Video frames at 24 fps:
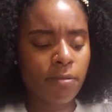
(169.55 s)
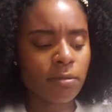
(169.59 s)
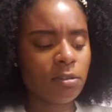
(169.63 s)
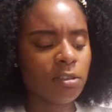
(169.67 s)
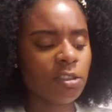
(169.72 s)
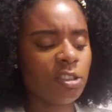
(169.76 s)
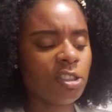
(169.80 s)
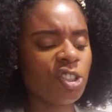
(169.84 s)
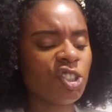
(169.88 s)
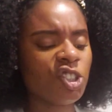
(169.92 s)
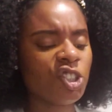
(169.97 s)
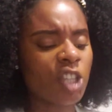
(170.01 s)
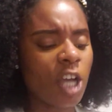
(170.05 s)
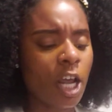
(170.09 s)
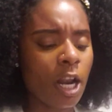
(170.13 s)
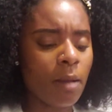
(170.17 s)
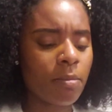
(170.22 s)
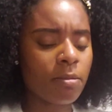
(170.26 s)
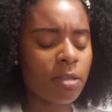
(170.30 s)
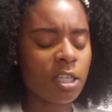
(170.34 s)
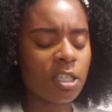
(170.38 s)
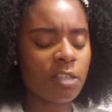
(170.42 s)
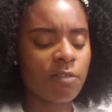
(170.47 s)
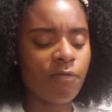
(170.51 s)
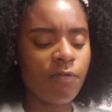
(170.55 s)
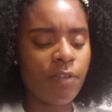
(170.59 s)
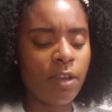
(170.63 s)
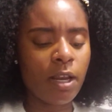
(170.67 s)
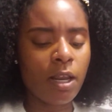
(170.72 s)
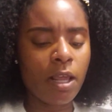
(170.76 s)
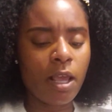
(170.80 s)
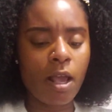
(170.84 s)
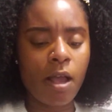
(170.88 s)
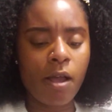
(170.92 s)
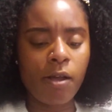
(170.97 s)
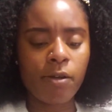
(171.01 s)
set up this
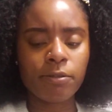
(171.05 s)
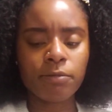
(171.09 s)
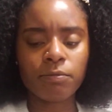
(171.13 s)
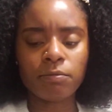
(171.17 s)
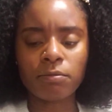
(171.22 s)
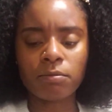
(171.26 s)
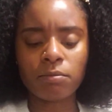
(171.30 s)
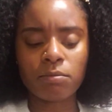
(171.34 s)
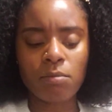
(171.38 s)
video.